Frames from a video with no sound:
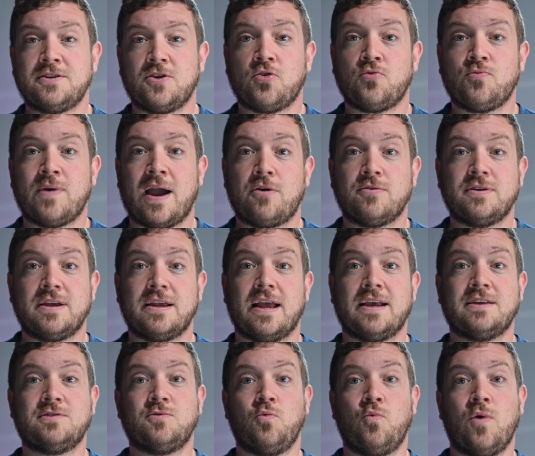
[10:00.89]
around it,
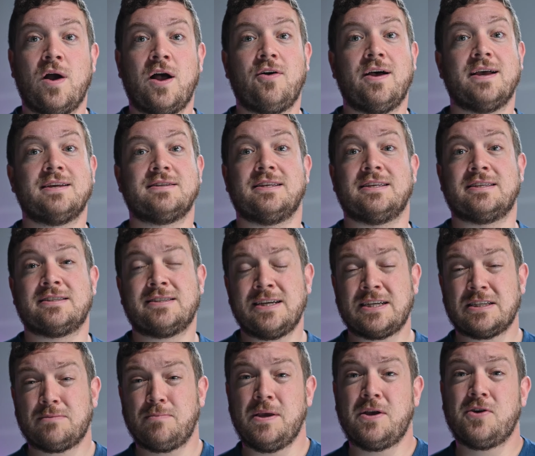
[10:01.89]
as well as the
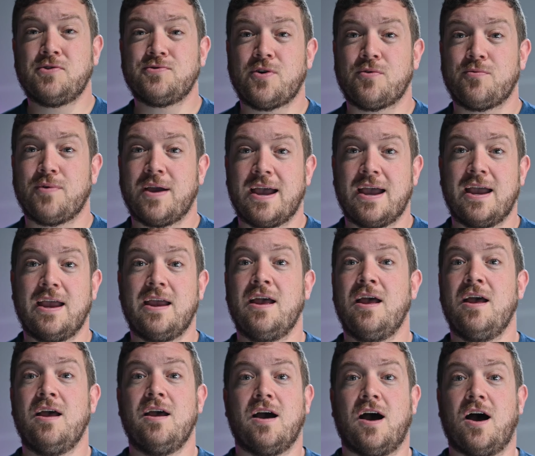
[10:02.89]
6-speaker array,
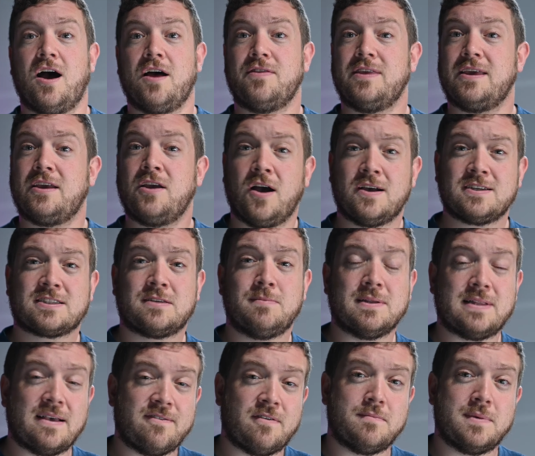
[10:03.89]
the custom
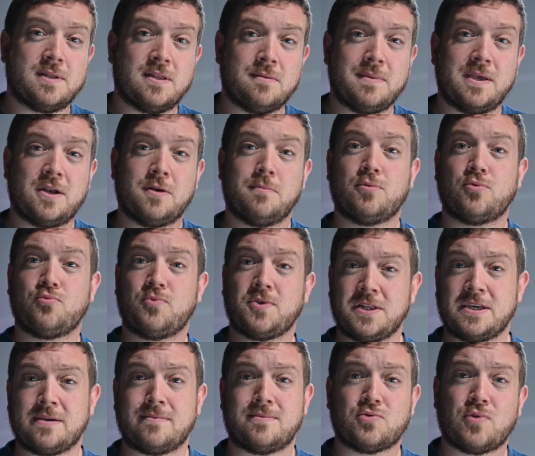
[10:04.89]
11mm
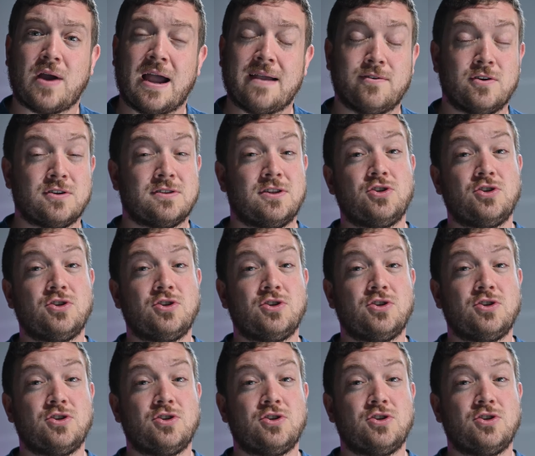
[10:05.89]
beryllium drivers.